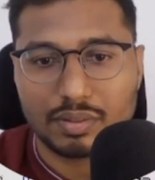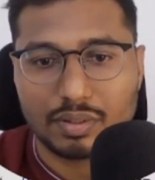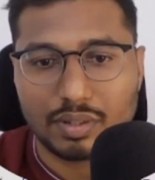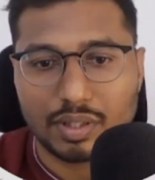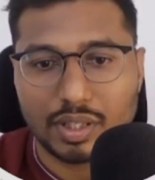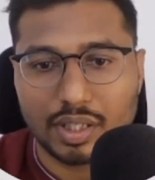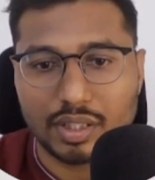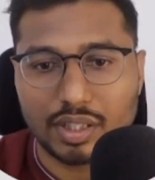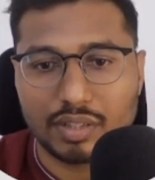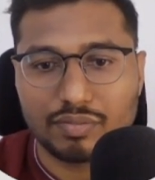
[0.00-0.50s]

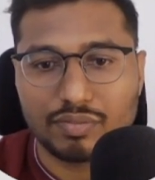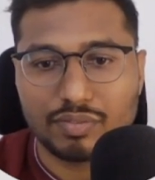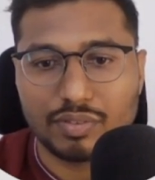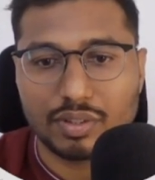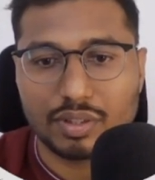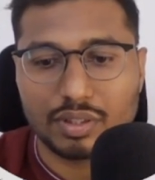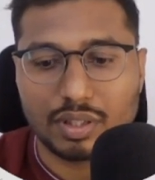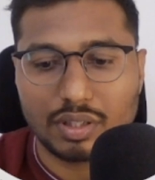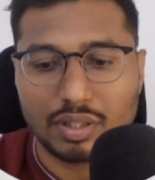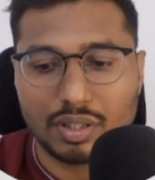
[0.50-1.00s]
and then
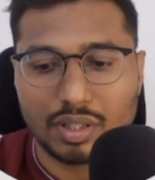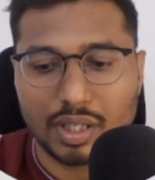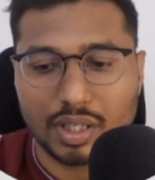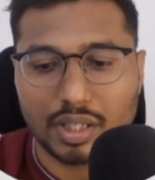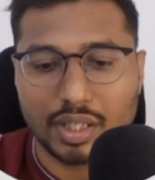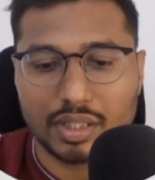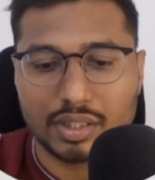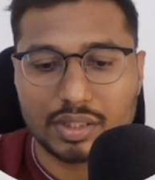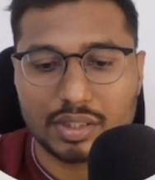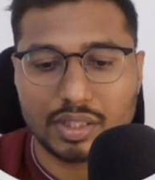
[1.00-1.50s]
further I
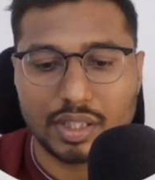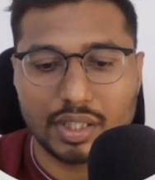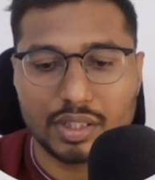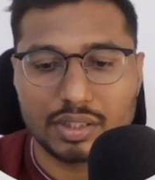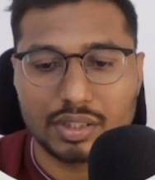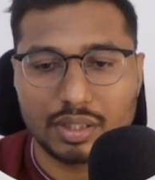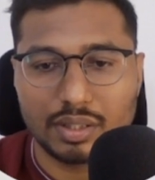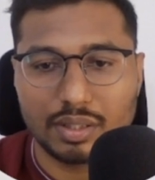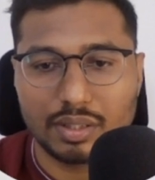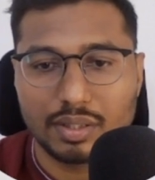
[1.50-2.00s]
can say
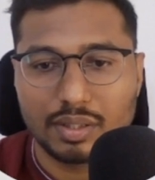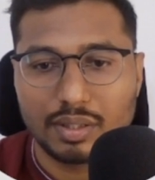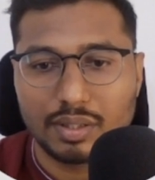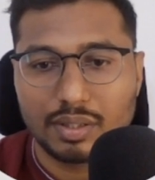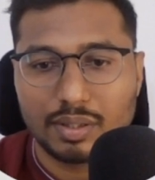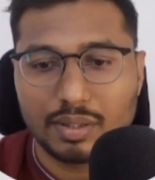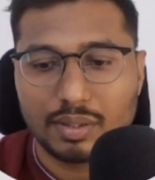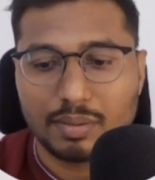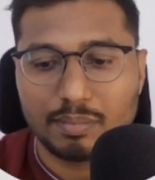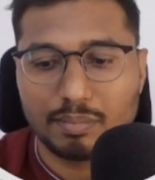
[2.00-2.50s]
it's a
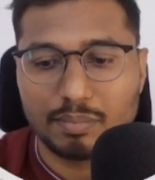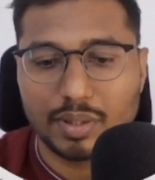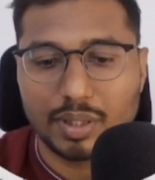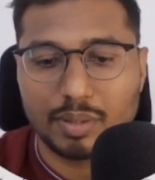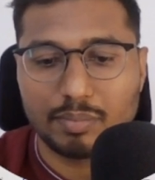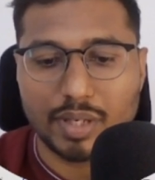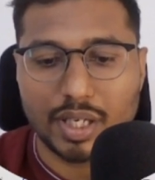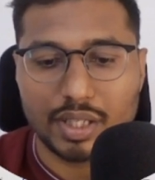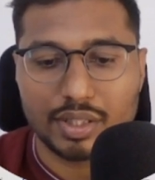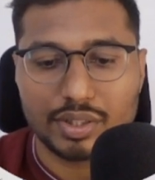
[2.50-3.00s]

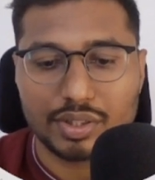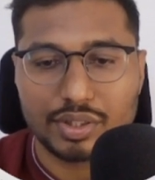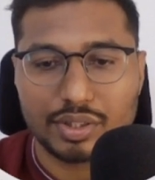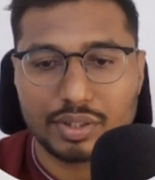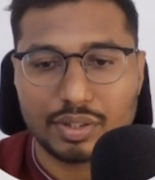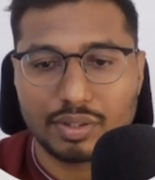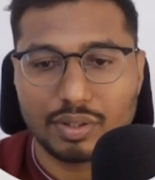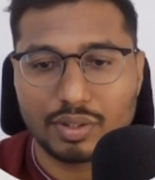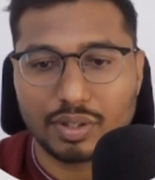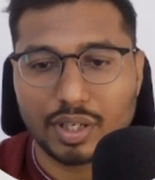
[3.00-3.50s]
bin bash.
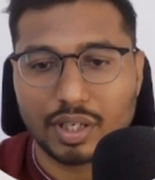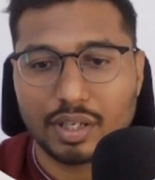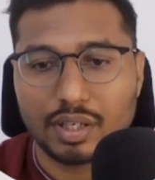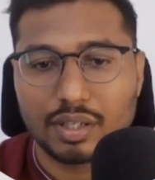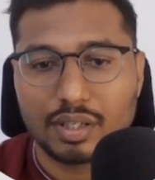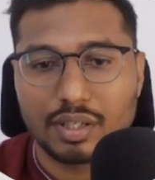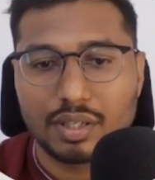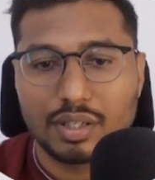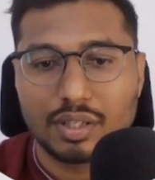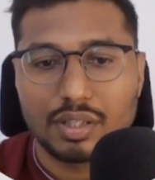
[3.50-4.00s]
Okay,
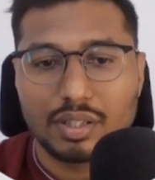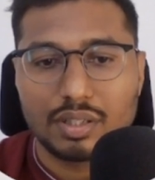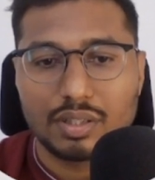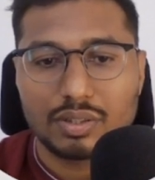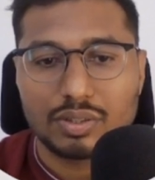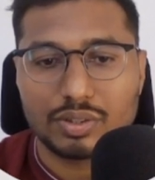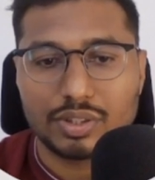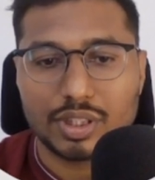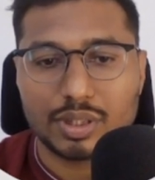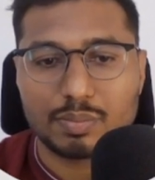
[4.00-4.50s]

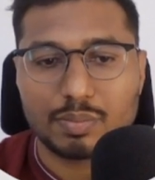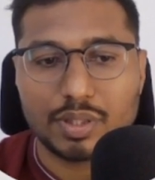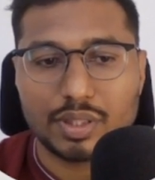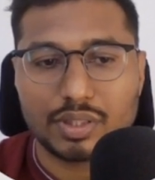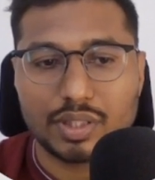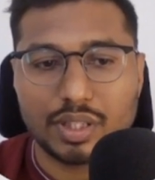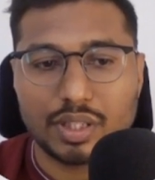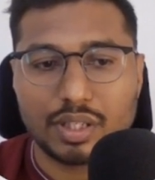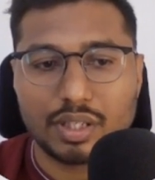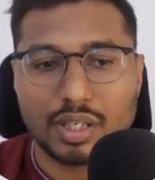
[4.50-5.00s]
so just press
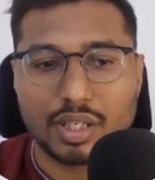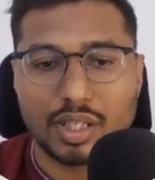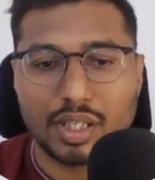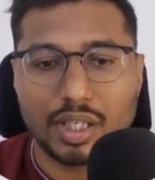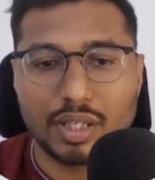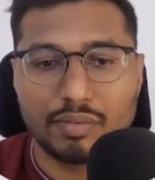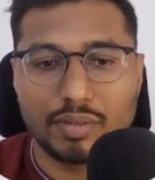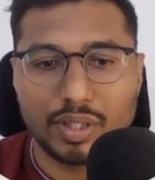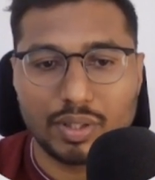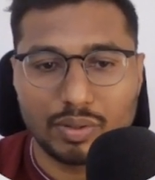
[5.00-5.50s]
enter and
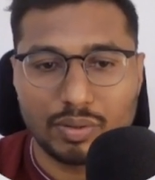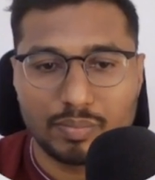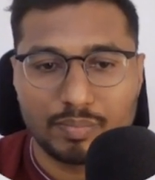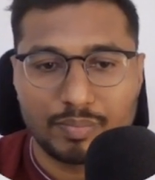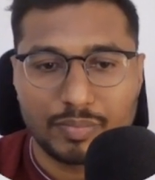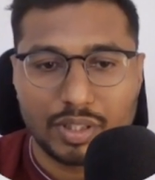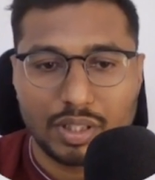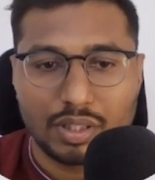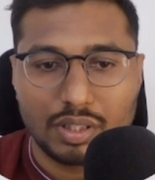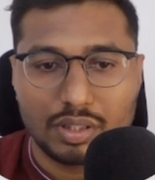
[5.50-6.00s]
here we go.
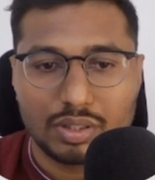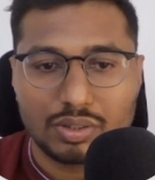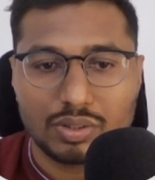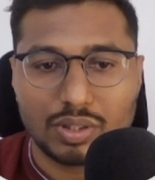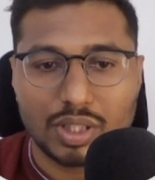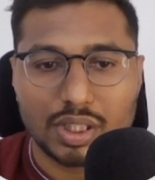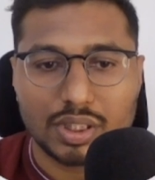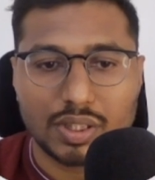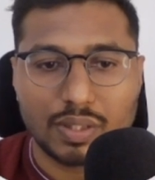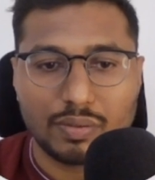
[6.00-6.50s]
So
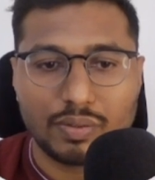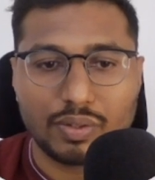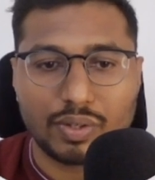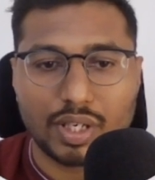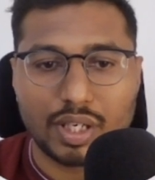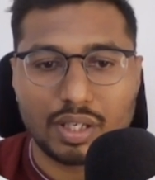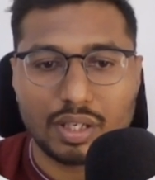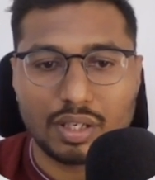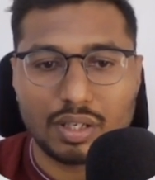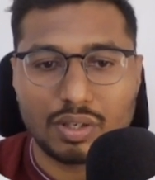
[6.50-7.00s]
that's how you
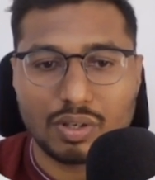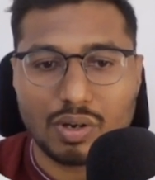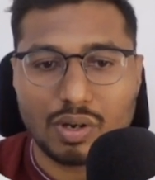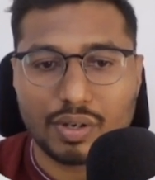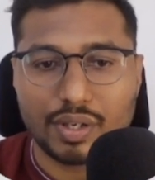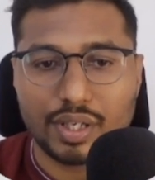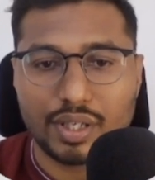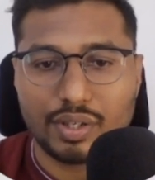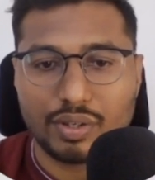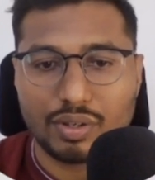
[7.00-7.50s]
can
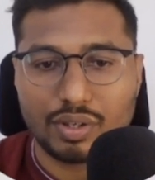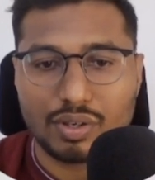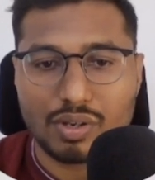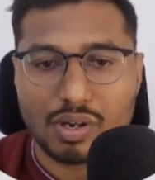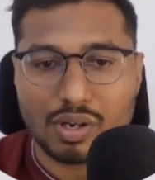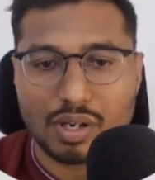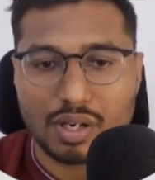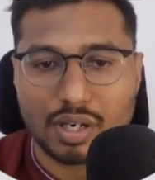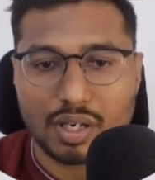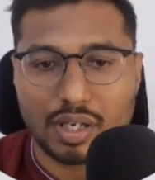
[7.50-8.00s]
log into your
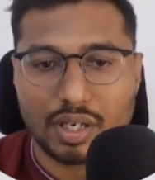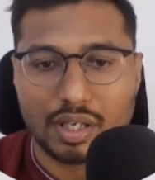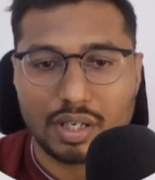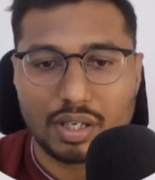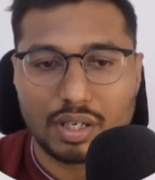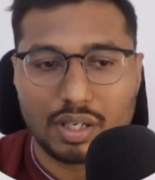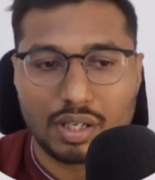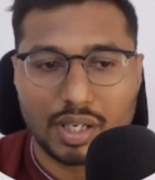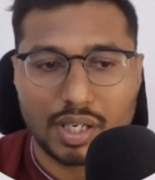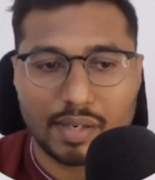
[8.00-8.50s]
Docker
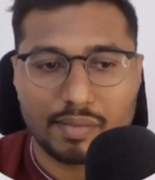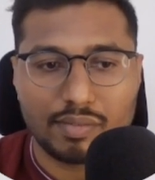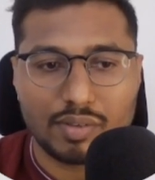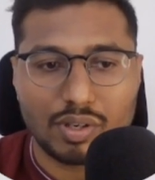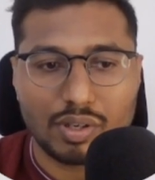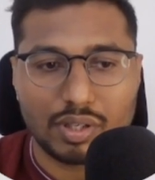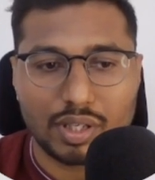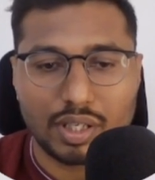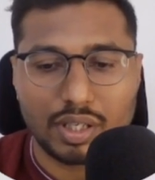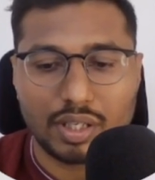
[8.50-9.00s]
container. I have
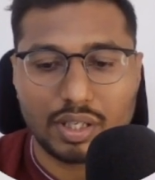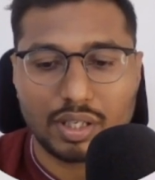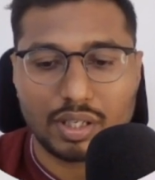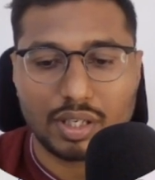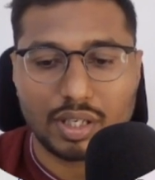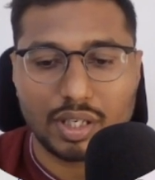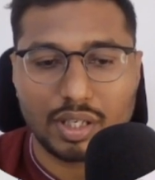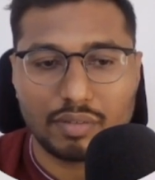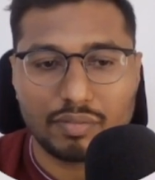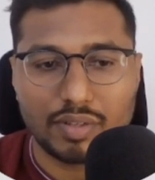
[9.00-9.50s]
logged in here,
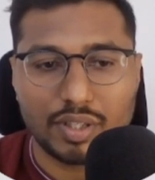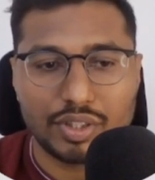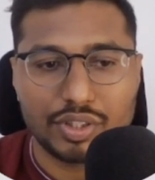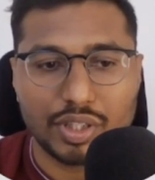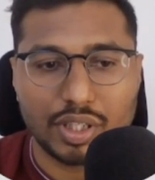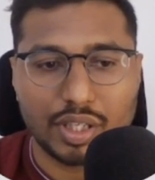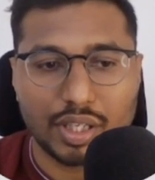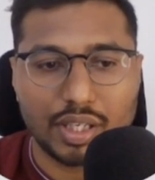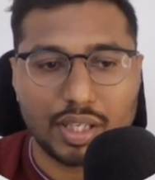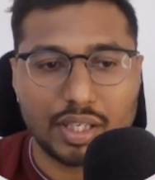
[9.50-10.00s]
and if I
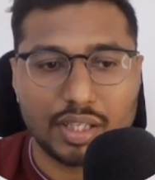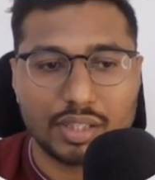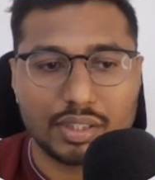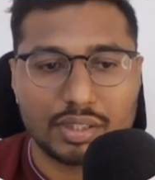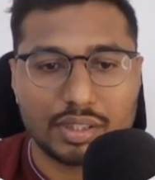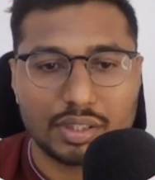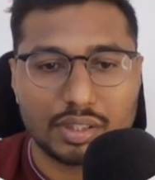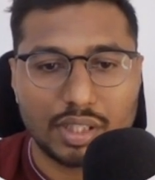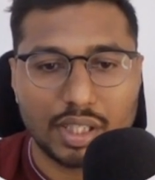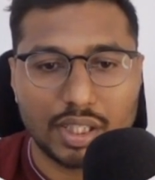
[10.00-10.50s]
check
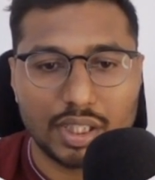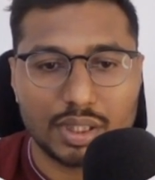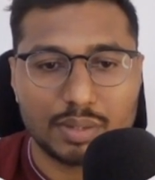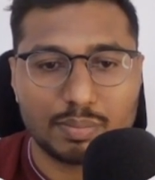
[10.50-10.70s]
ls, at this